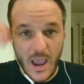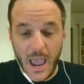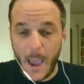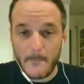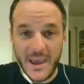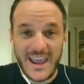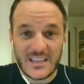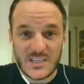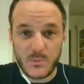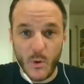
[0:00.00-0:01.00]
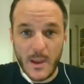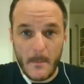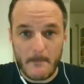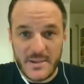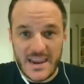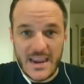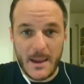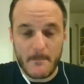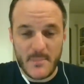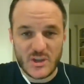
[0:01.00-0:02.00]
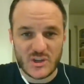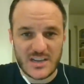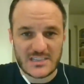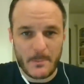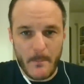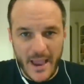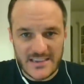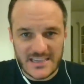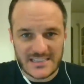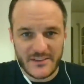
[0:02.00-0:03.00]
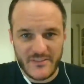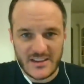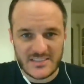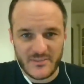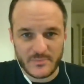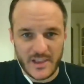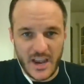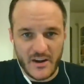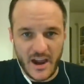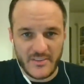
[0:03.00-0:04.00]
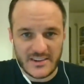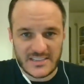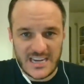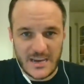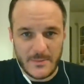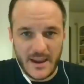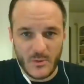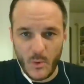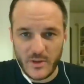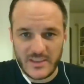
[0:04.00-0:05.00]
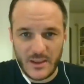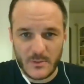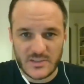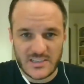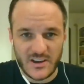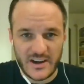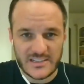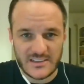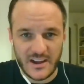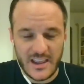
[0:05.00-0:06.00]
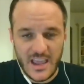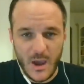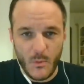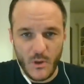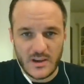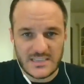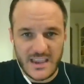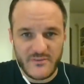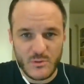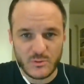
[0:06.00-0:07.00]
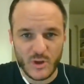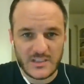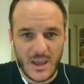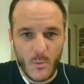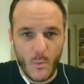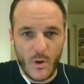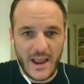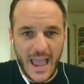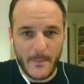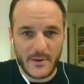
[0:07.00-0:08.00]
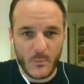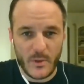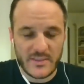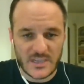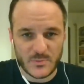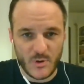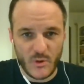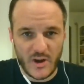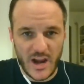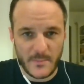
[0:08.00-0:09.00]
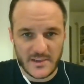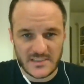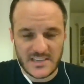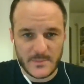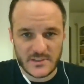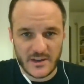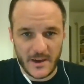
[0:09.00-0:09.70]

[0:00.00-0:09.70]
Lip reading: may at this point be Michigan's best defensive player on the team, and the one thing that was exciting tonight was if you looked at what happened with this program, this team tonight,